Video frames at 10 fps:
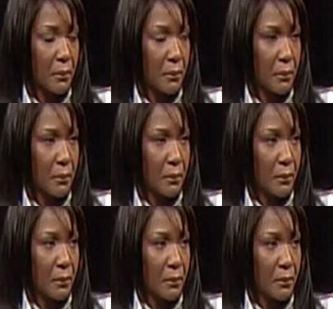
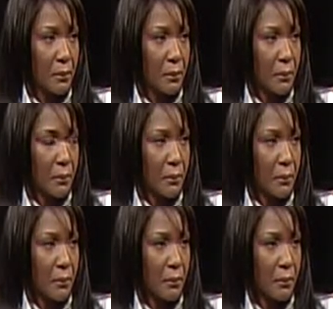
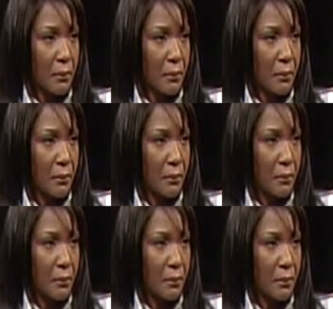
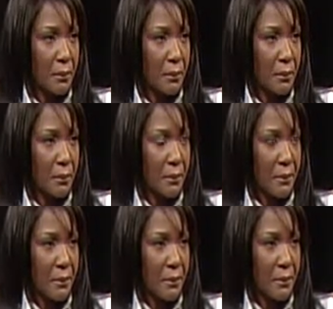
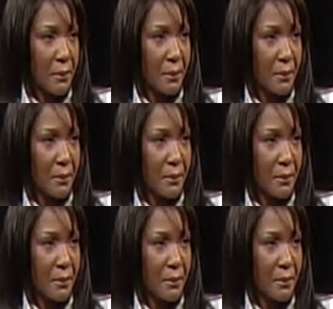The person shown says nothing.